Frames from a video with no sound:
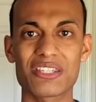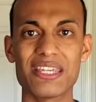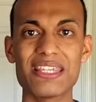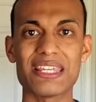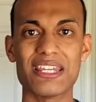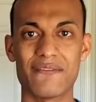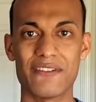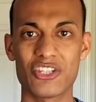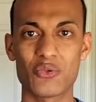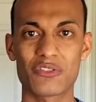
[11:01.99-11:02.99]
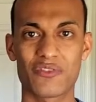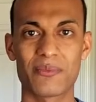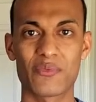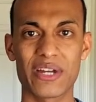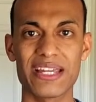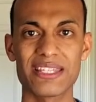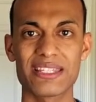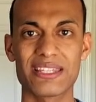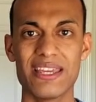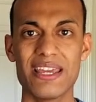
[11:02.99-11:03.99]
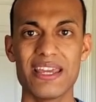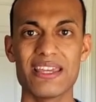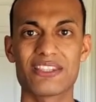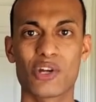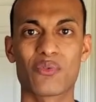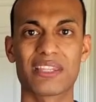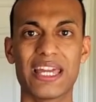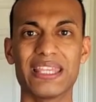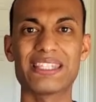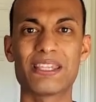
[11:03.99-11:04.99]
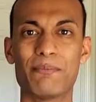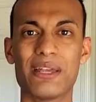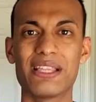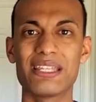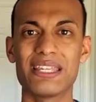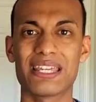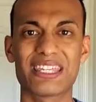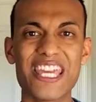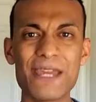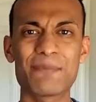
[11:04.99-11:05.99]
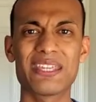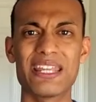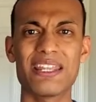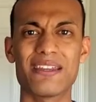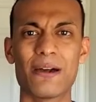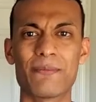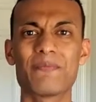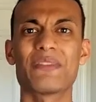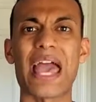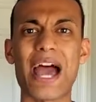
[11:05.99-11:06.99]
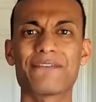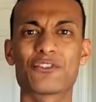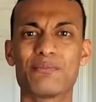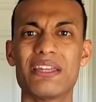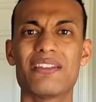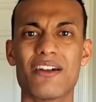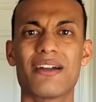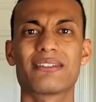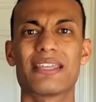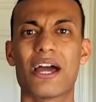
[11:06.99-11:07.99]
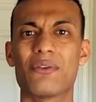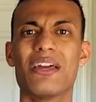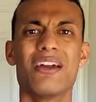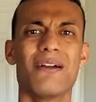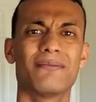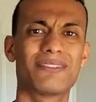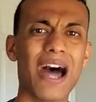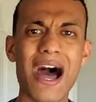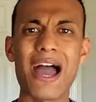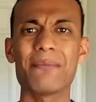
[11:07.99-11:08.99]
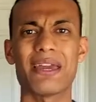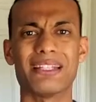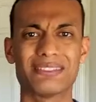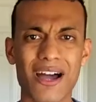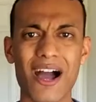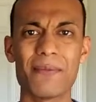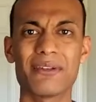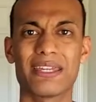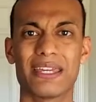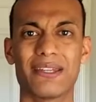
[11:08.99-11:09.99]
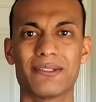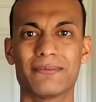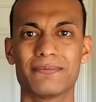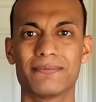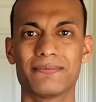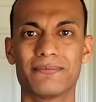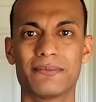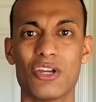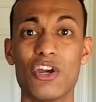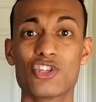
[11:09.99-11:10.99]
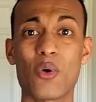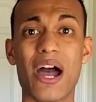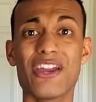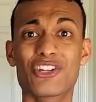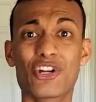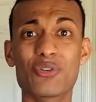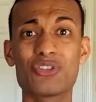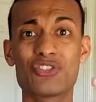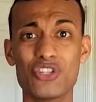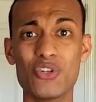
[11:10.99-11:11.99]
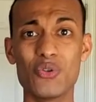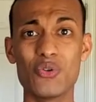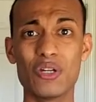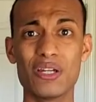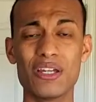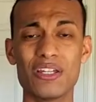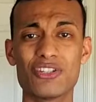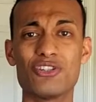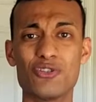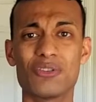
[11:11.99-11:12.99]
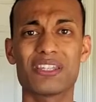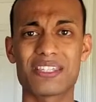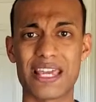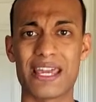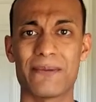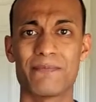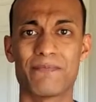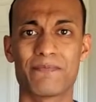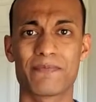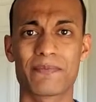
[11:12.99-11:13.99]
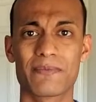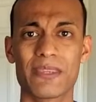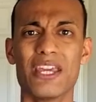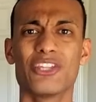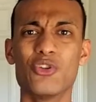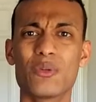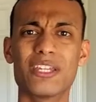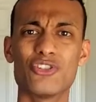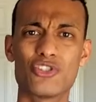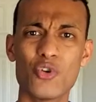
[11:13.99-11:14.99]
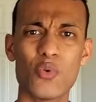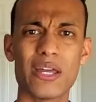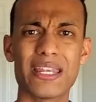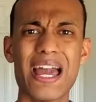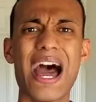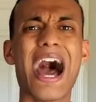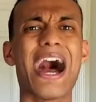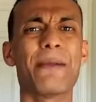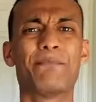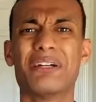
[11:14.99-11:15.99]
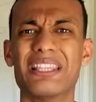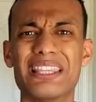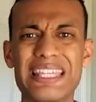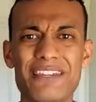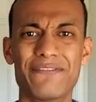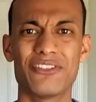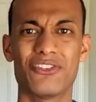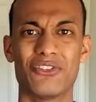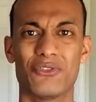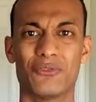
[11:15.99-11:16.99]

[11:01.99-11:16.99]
these individuals from the rest is their relentless ability to keep getting up after being knocked down time and time again. So I encourage you to do the same. You can do it. I believe in you.